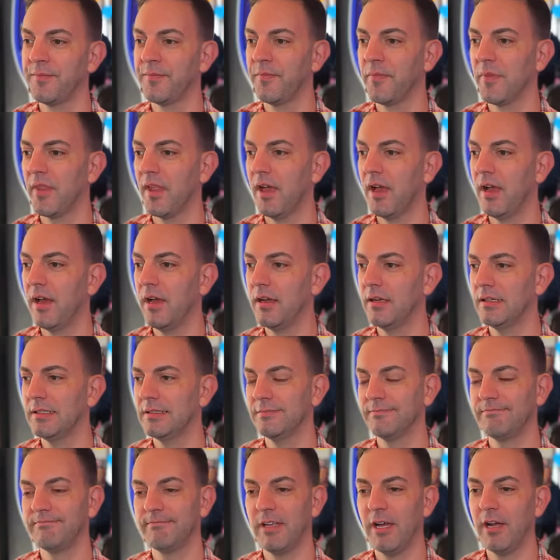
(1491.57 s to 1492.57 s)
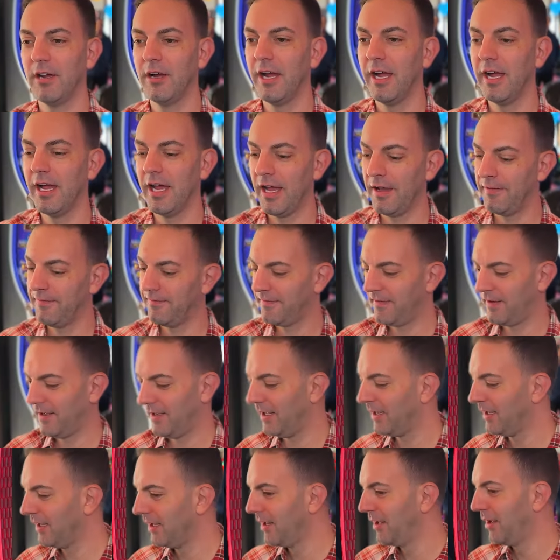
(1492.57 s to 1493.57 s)
All right, I've
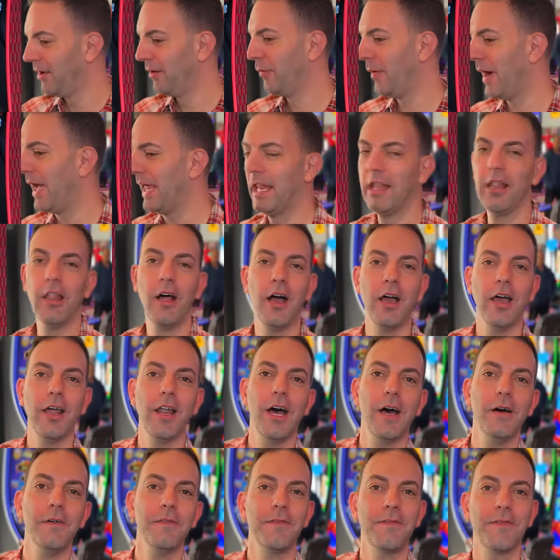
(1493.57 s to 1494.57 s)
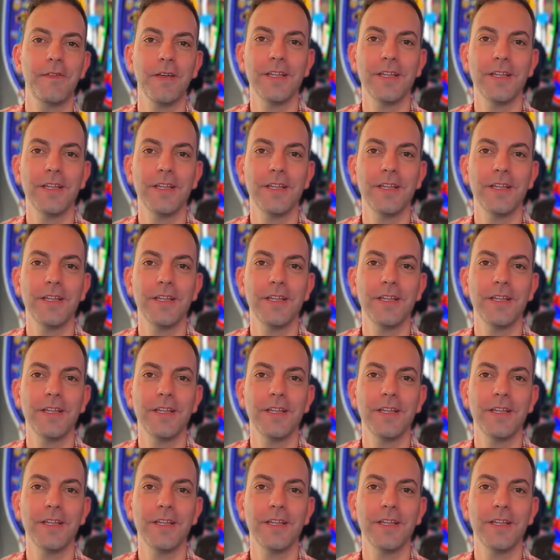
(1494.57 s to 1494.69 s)
waited long enough.